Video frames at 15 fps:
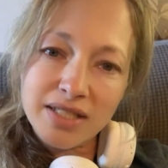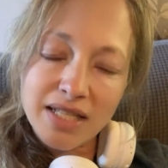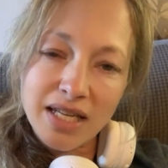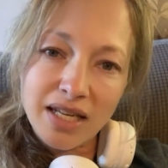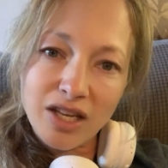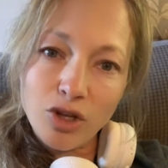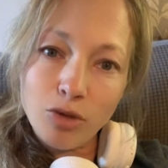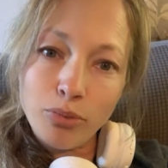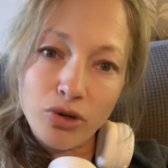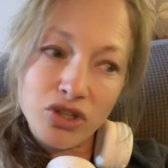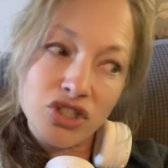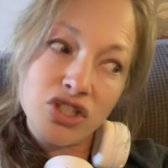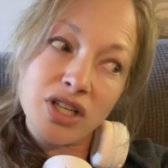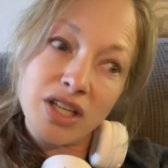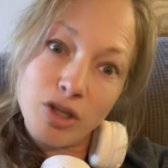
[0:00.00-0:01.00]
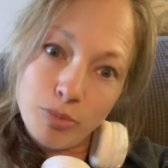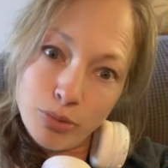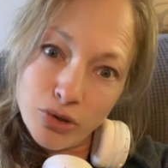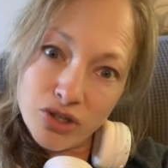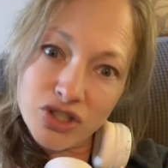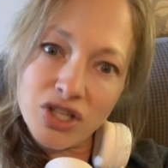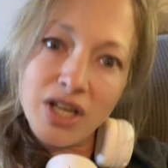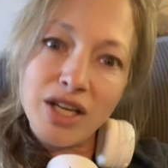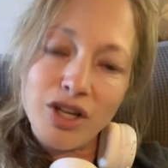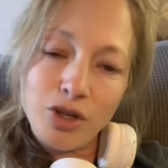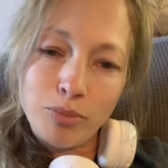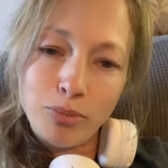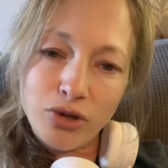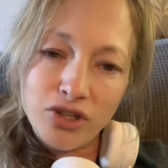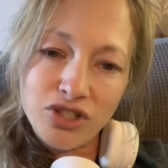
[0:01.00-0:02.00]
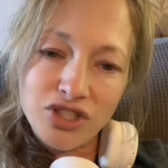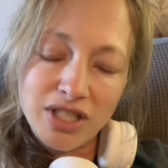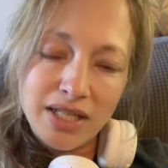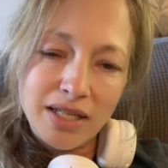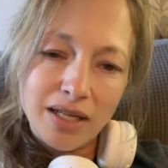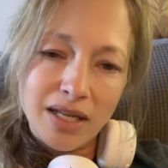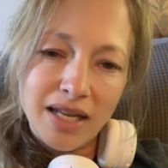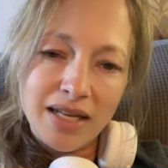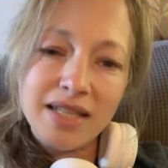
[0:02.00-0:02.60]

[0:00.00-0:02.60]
Like, he'll push, and